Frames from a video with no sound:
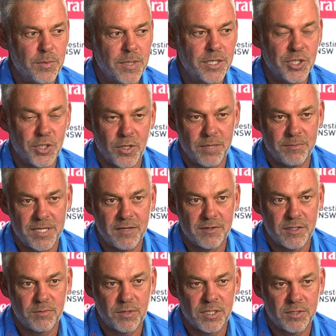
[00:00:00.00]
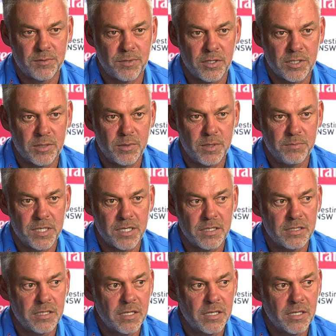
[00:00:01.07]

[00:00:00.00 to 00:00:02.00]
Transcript: enjoy themselves as much as possible, because